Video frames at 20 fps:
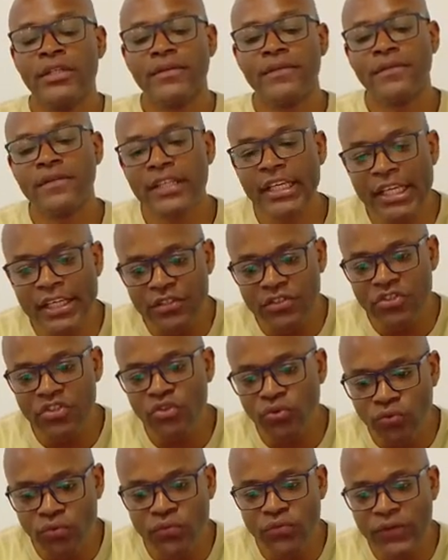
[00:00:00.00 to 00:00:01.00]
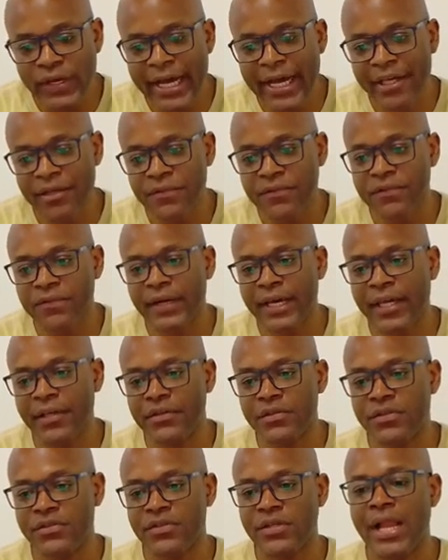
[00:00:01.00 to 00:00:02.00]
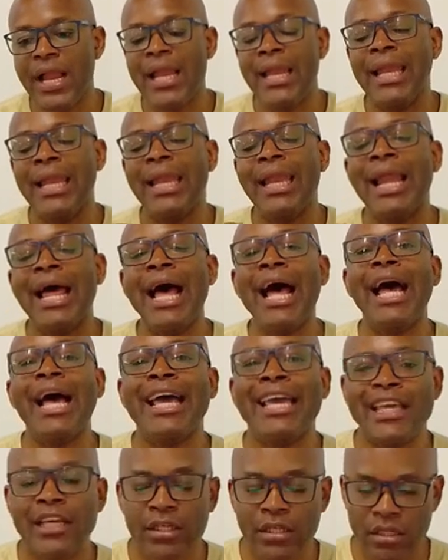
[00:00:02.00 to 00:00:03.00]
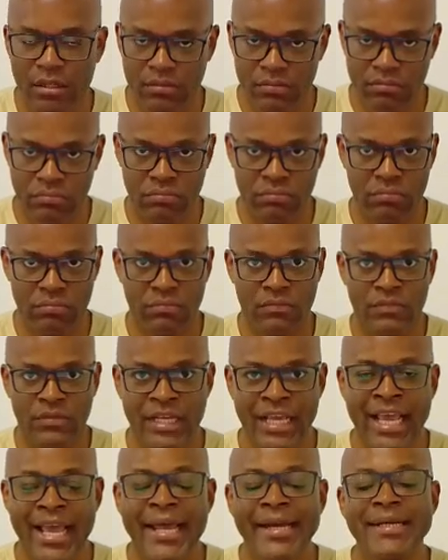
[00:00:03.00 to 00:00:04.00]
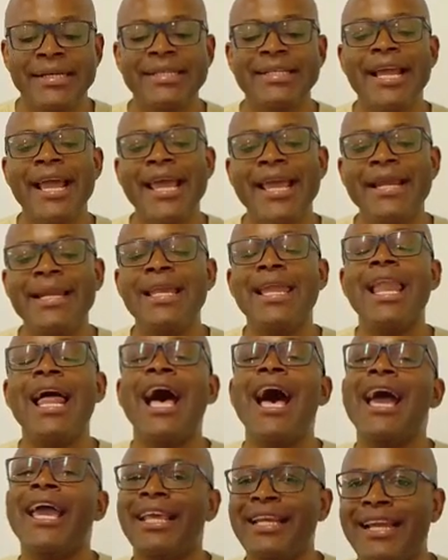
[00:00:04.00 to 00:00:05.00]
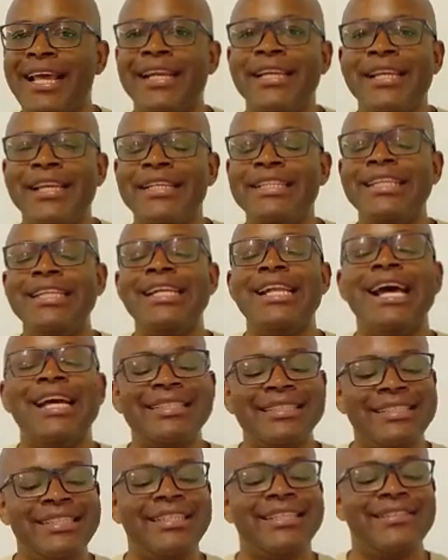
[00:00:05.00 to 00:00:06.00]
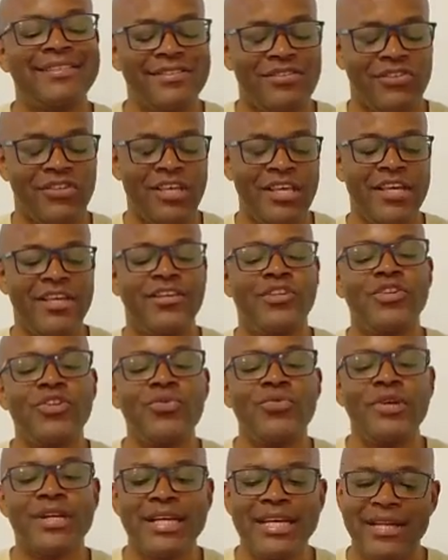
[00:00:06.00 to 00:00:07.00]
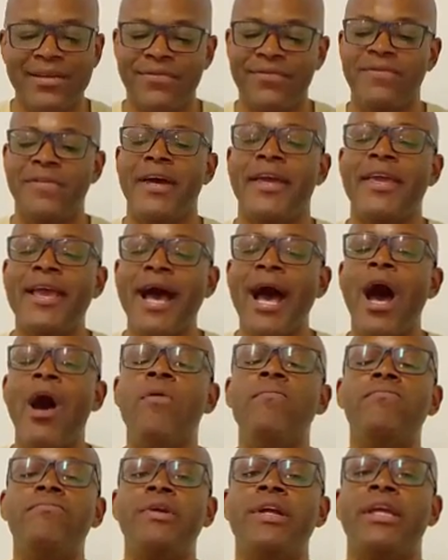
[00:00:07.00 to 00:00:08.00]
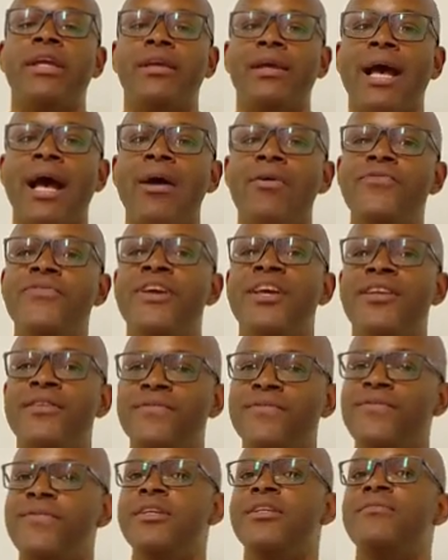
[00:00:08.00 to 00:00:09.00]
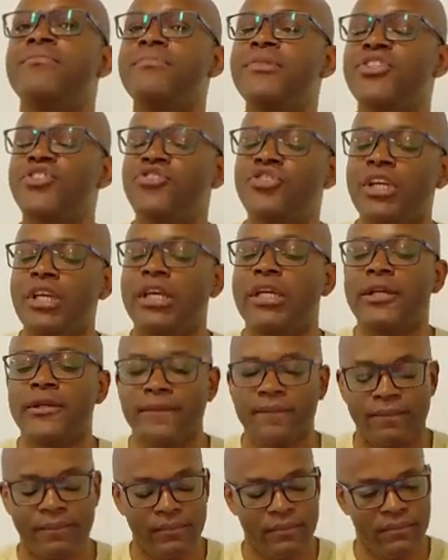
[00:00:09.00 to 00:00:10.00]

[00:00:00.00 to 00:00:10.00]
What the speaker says: These two firefighters lied. They lied that they did not see this kid during that fire outbreak out there in Flint, Michigan.